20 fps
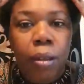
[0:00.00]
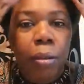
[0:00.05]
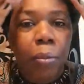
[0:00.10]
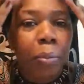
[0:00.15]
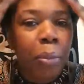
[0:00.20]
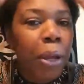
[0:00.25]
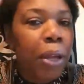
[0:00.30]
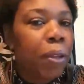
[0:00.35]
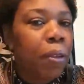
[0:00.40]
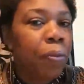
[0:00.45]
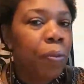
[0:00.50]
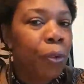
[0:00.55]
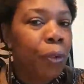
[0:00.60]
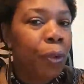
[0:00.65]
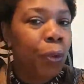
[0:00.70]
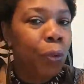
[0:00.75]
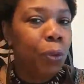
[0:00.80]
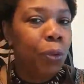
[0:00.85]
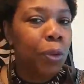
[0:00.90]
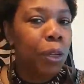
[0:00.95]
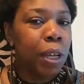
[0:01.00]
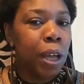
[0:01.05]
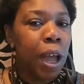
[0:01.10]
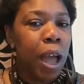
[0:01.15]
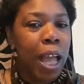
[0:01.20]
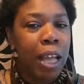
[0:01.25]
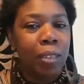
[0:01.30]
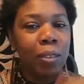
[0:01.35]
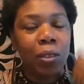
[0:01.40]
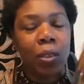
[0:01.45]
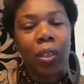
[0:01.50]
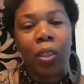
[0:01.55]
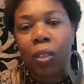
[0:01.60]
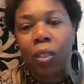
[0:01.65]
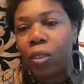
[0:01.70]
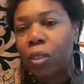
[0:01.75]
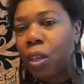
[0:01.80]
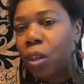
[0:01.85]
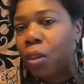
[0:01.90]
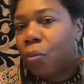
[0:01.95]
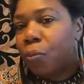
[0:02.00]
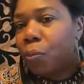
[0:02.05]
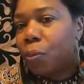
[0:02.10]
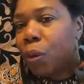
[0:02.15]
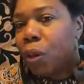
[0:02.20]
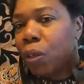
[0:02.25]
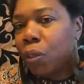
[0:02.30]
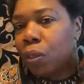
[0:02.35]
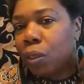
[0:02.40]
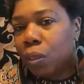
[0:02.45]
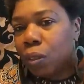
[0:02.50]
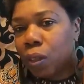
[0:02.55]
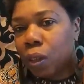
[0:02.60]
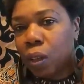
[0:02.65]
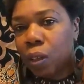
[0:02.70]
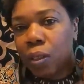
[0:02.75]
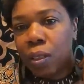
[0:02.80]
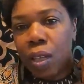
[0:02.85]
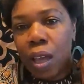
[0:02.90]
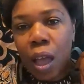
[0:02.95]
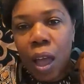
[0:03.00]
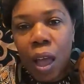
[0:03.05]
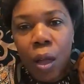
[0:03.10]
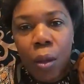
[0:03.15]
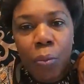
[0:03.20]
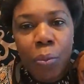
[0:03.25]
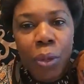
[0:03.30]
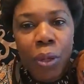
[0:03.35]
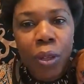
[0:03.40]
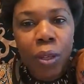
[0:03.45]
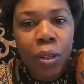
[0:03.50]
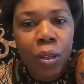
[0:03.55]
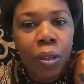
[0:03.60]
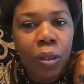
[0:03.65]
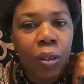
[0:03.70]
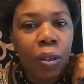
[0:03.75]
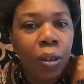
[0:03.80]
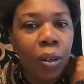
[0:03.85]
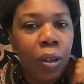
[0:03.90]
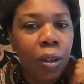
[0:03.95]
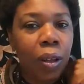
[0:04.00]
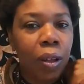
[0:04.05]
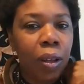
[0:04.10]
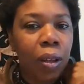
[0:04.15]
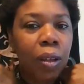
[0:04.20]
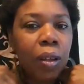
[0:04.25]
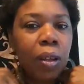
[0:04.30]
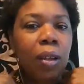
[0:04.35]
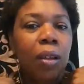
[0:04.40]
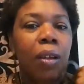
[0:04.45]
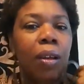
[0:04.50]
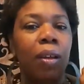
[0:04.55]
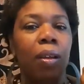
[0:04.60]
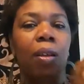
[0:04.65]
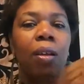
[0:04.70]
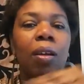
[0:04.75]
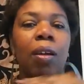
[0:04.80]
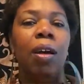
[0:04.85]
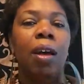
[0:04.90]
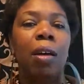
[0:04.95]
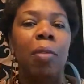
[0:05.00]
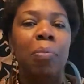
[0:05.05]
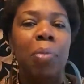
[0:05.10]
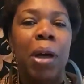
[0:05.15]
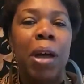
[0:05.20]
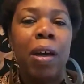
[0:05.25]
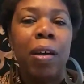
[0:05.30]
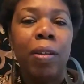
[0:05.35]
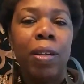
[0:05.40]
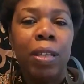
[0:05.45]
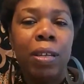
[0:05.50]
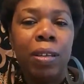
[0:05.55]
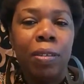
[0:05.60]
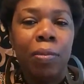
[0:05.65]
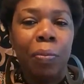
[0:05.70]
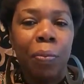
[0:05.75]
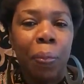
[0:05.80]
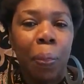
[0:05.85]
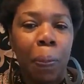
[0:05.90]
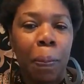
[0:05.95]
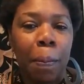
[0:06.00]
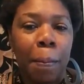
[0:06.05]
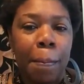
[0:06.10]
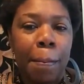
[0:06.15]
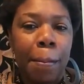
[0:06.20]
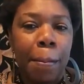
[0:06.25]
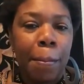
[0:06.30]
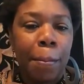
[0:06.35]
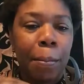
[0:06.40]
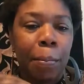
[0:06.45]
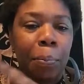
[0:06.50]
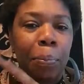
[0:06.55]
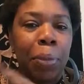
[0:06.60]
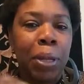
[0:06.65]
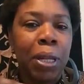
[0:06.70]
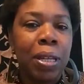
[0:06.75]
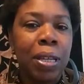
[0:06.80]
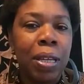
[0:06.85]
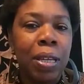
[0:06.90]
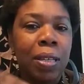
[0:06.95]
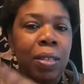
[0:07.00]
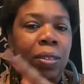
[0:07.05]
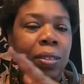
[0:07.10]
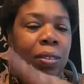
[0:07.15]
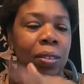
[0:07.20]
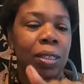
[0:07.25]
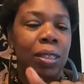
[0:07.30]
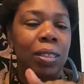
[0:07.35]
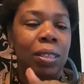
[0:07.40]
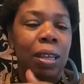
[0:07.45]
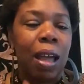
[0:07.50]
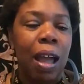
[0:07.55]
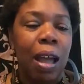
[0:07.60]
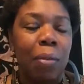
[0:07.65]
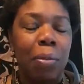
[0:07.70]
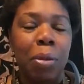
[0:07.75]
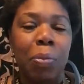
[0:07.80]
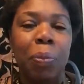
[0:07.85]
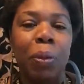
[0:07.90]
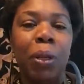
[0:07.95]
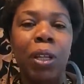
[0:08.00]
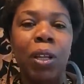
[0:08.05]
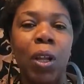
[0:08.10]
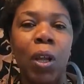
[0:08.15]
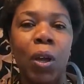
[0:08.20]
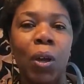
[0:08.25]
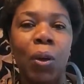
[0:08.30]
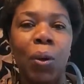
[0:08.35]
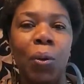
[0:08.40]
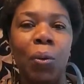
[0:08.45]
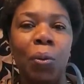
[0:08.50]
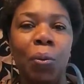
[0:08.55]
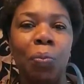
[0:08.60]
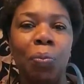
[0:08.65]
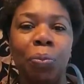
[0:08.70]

but if you guys see a difference and tell me about it, please just comment below